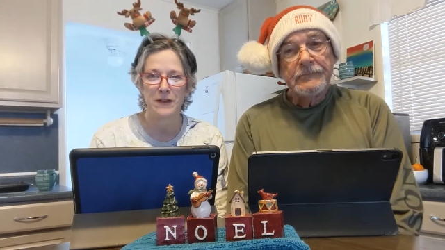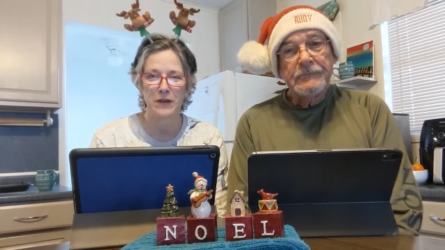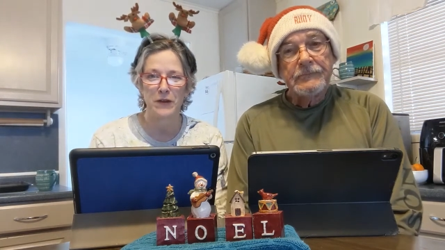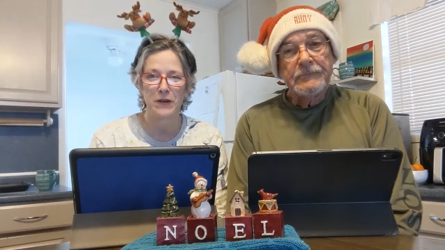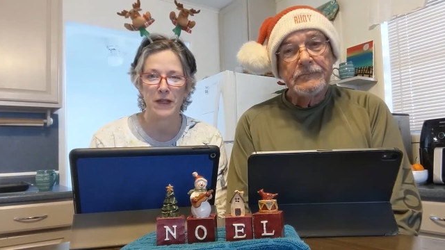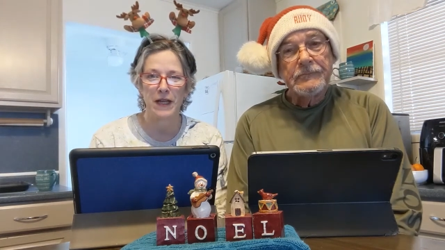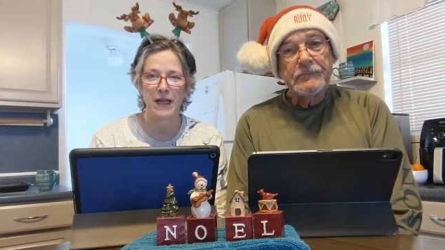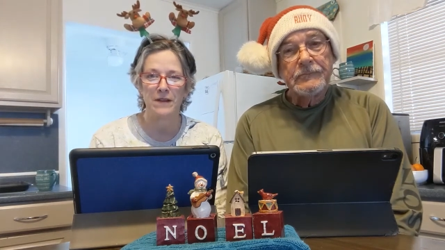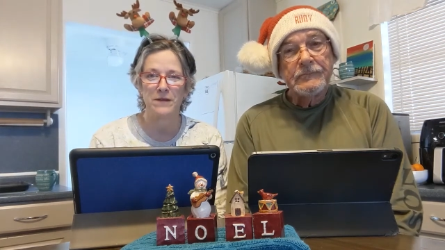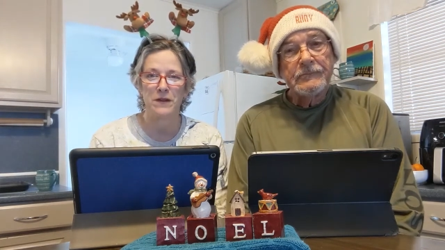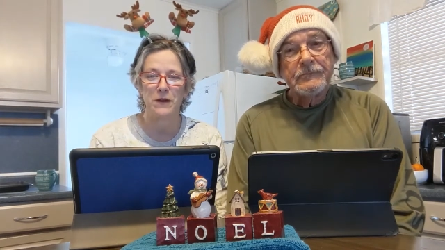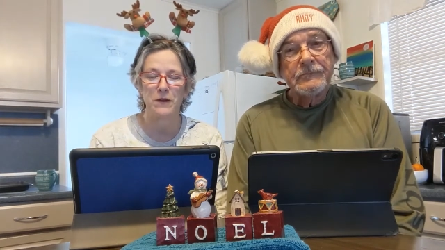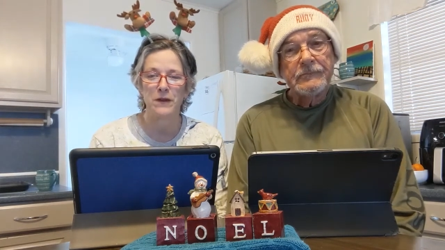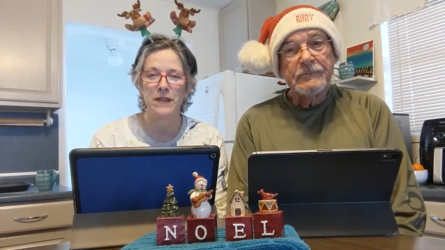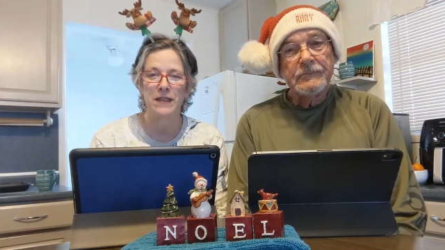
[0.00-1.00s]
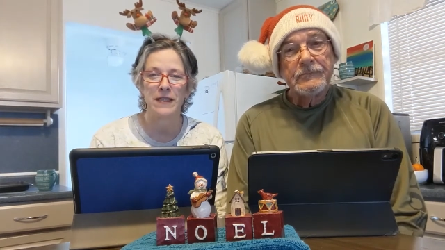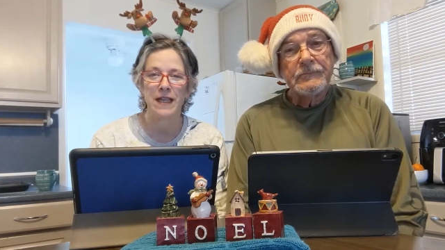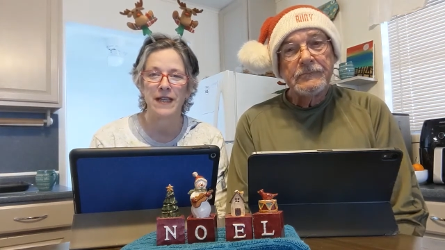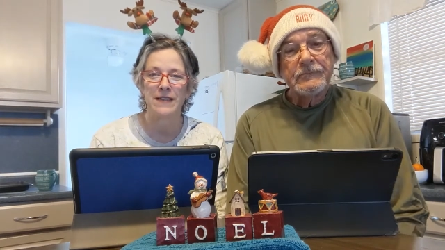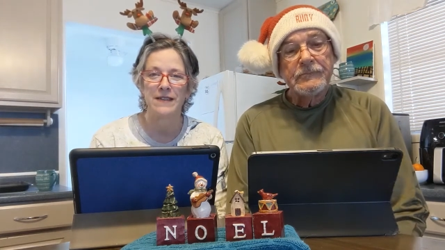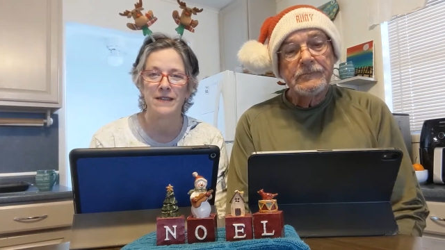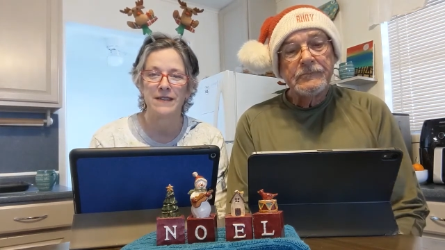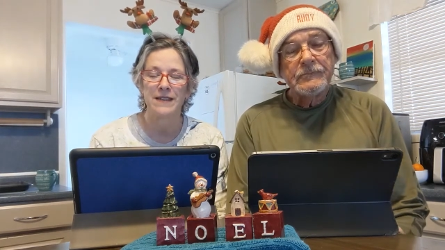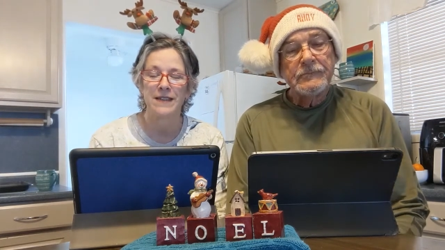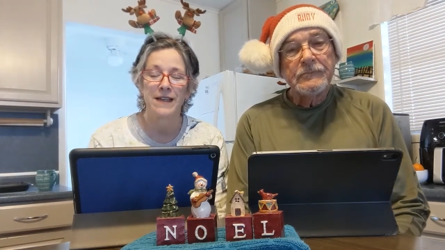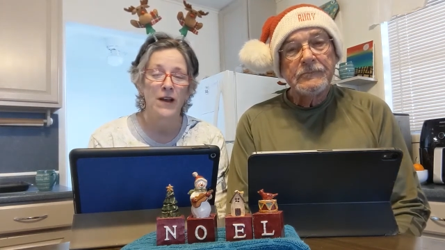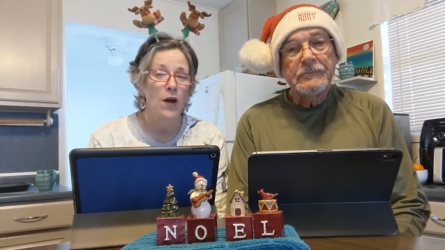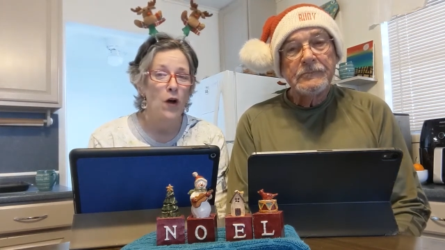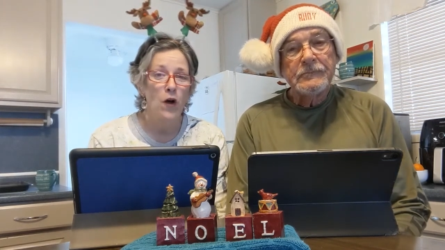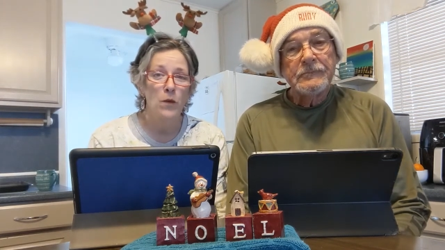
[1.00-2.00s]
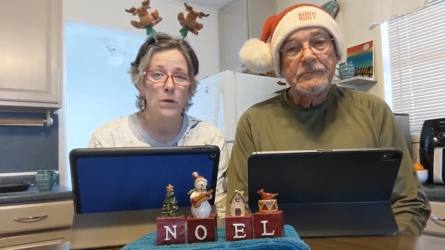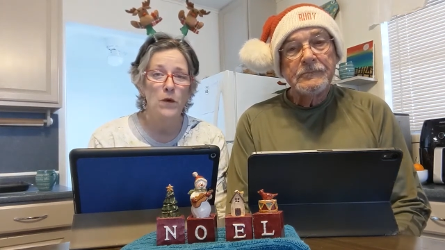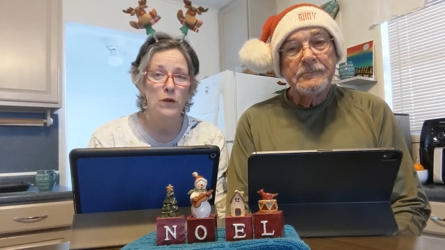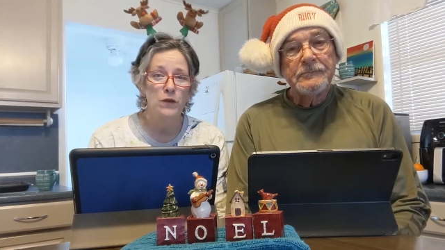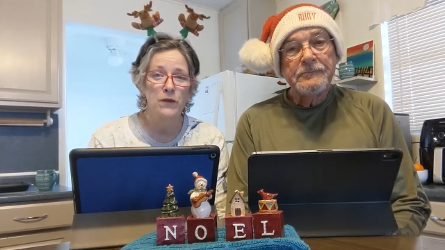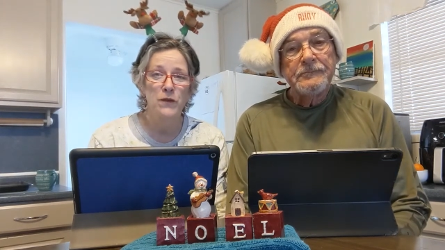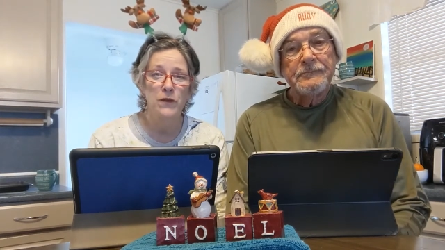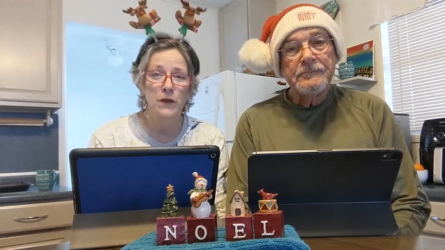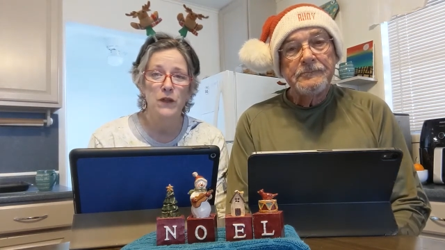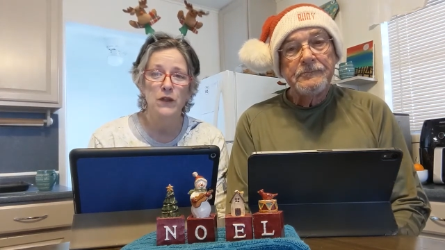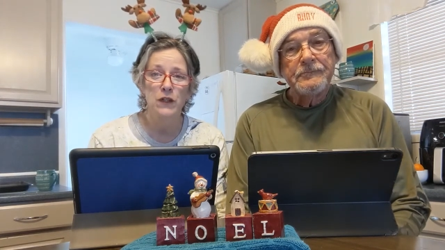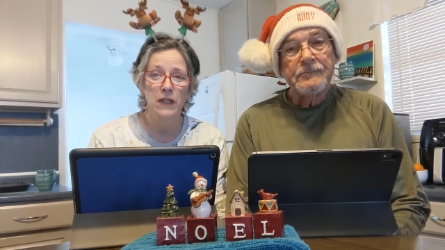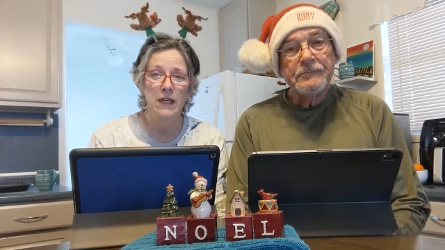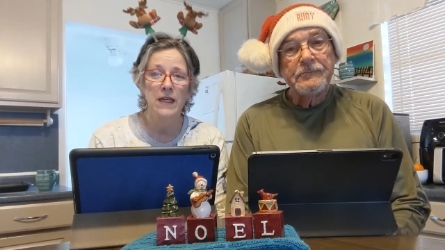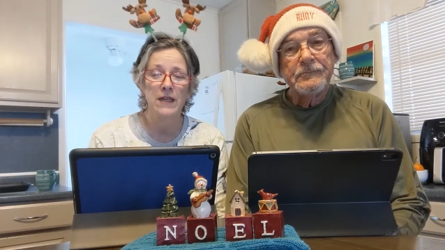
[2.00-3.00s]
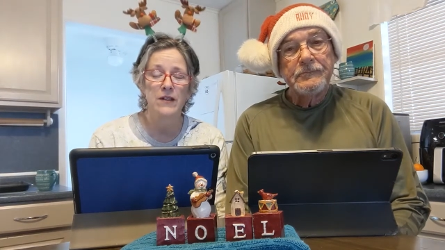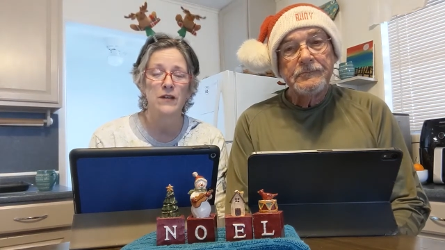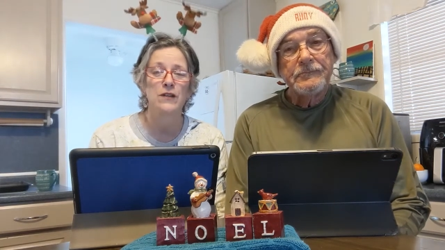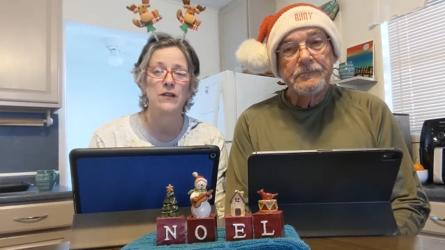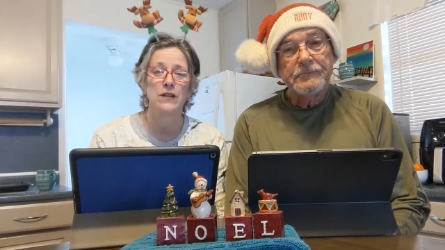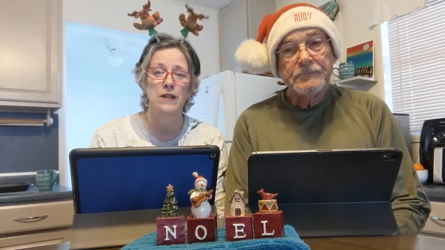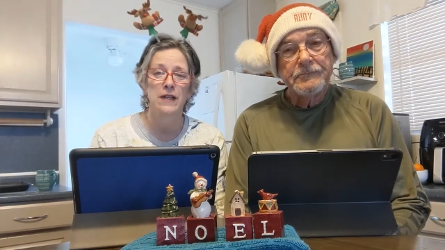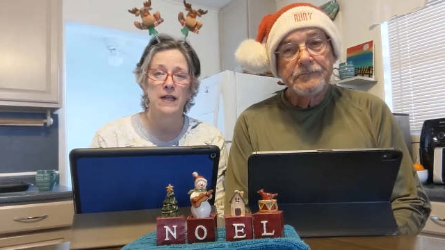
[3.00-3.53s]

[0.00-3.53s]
Speaker 1: in our lives over the last almost full year